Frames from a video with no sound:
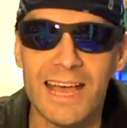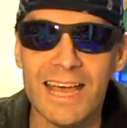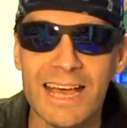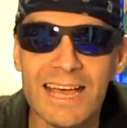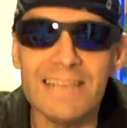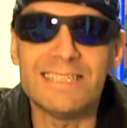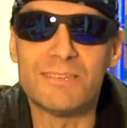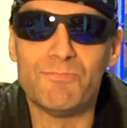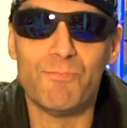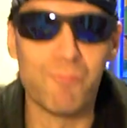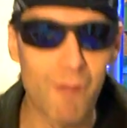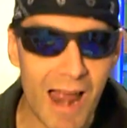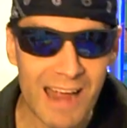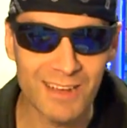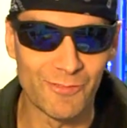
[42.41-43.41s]
It's
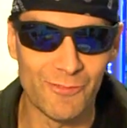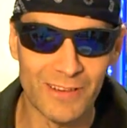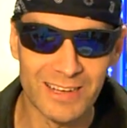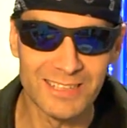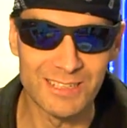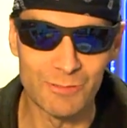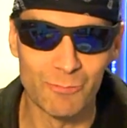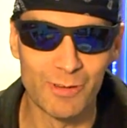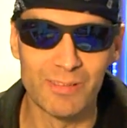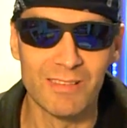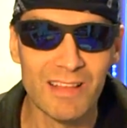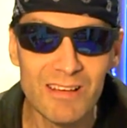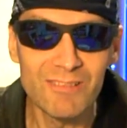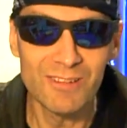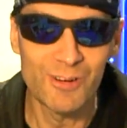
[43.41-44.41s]
breakfast with
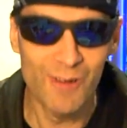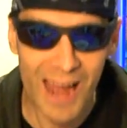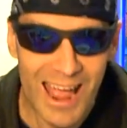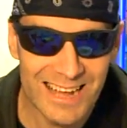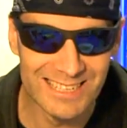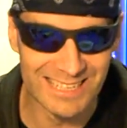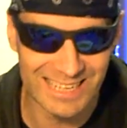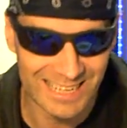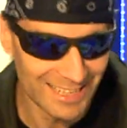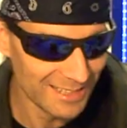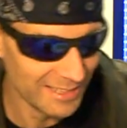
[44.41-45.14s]
Lil Crazy.